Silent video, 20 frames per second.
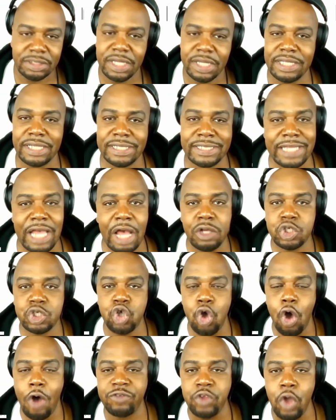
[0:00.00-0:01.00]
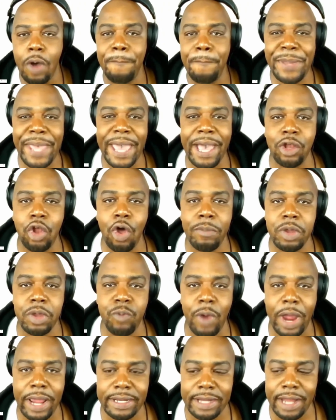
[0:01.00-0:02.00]
Cause it sounds soft, don't bail on me
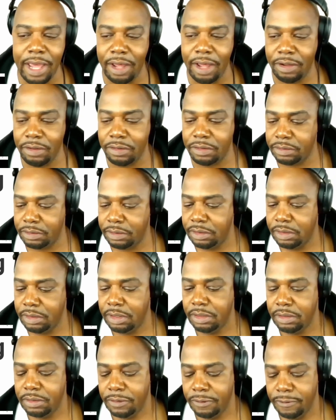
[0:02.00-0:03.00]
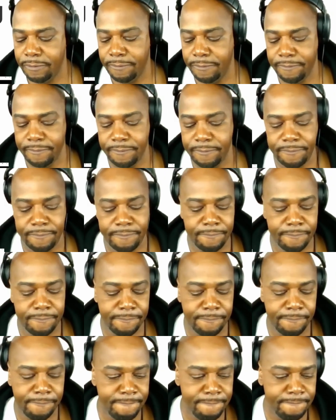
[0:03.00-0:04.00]
right now. Might need some more
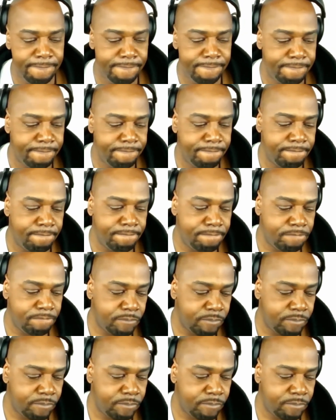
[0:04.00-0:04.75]
love for